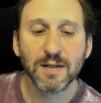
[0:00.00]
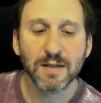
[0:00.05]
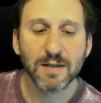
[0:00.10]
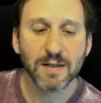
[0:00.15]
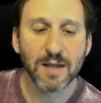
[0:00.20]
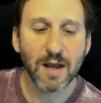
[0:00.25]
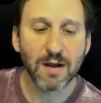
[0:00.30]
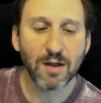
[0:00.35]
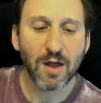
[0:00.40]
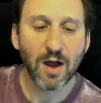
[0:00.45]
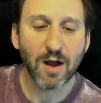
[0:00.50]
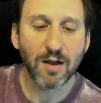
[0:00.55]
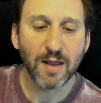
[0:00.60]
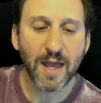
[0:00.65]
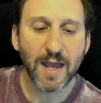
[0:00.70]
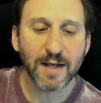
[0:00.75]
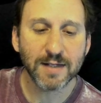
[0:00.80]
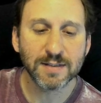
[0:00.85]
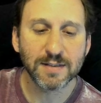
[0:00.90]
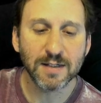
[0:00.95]
Now I'll
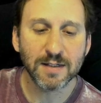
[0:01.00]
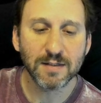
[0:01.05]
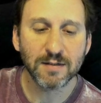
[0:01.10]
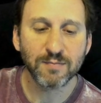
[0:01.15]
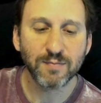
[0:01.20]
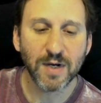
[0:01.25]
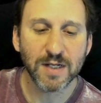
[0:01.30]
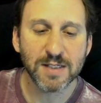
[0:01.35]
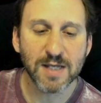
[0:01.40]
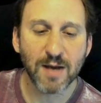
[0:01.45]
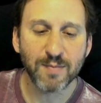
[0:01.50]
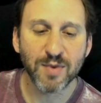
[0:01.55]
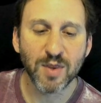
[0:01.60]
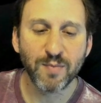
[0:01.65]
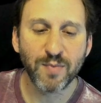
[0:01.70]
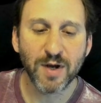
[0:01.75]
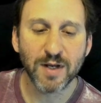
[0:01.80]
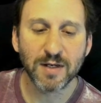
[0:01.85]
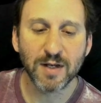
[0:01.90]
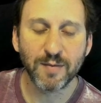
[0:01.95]
exit by tapping the
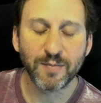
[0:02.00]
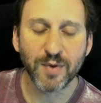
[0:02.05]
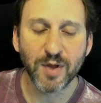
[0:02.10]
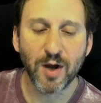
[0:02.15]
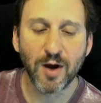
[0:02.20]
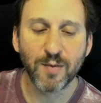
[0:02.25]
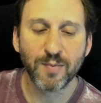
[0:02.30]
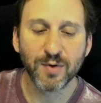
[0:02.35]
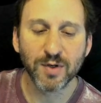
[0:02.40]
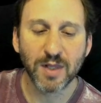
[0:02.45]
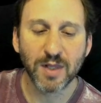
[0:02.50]
button up the upper